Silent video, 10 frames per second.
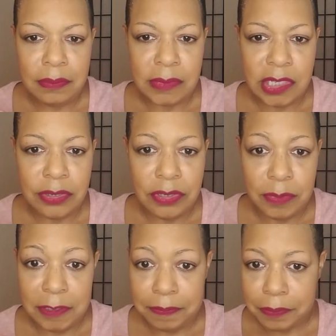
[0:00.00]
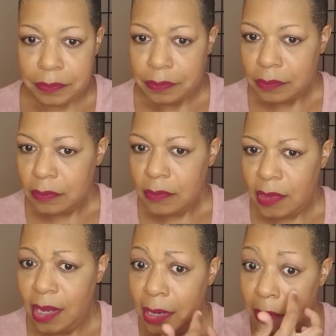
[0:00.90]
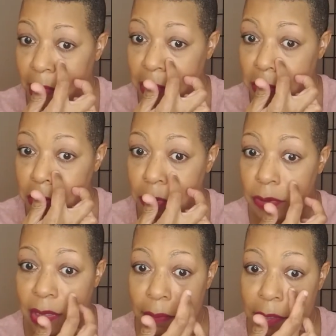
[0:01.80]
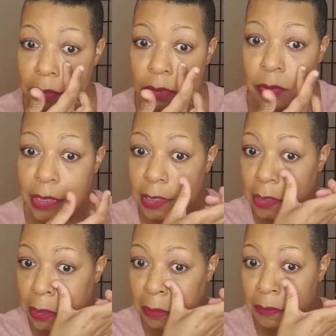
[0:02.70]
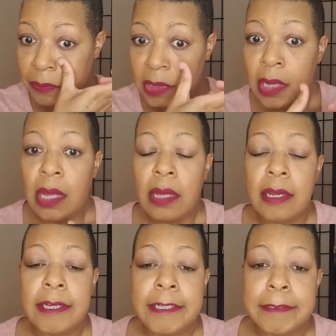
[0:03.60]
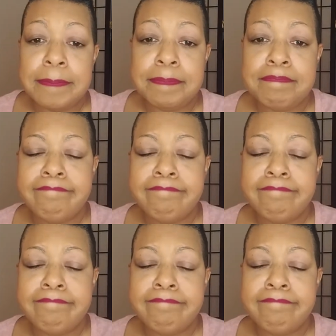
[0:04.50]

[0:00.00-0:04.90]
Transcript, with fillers: Excuse me, I am like so, I'm like sweating. Um,